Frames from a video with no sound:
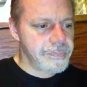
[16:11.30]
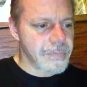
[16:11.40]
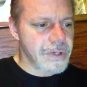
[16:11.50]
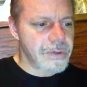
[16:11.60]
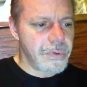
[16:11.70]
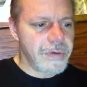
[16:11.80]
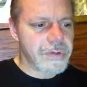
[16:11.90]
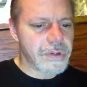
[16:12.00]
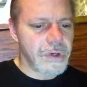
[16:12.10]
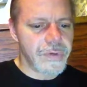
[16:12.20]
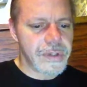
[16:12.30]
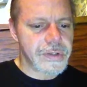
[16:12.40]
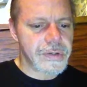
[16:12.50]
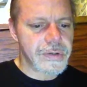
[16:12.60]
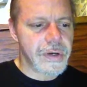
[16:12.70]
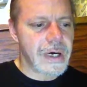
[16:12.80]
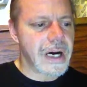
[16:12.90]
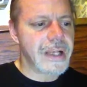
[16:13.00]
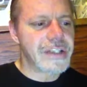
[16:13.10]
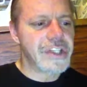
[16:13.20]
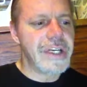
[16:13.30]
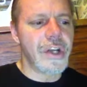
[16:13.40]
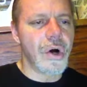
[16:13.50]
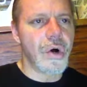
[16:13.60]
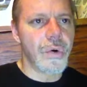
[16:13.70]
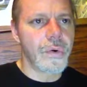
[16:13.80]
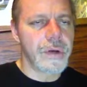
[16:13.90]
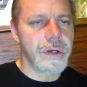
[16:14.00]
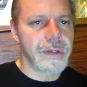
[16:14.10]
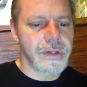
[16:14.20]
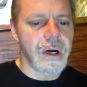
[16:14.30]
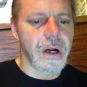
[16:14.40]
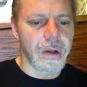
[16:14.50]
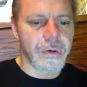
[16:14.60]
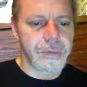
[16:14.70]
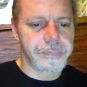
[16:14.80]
So we have servants. Arancino is the Harlequin.